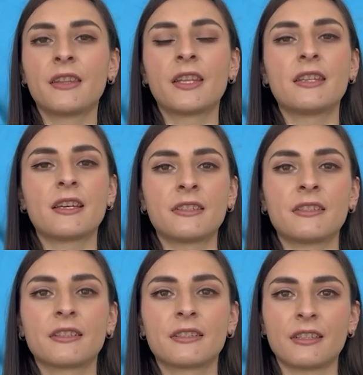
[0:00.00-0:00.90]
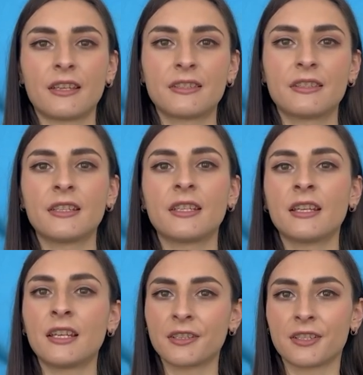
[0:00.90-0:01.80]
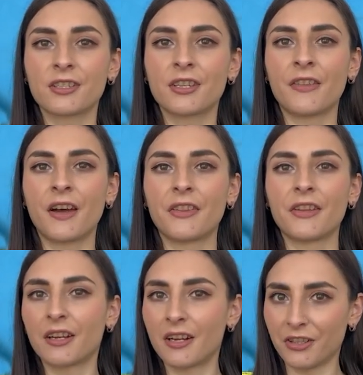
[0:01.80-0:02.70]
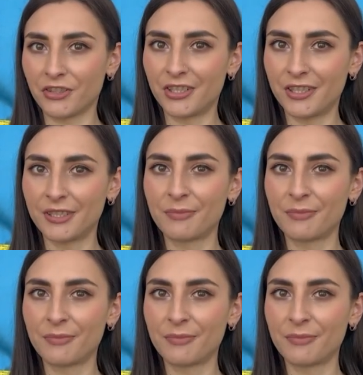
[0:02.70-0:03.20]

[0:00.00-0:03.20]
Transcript: that doesn't exist in English and other cultures.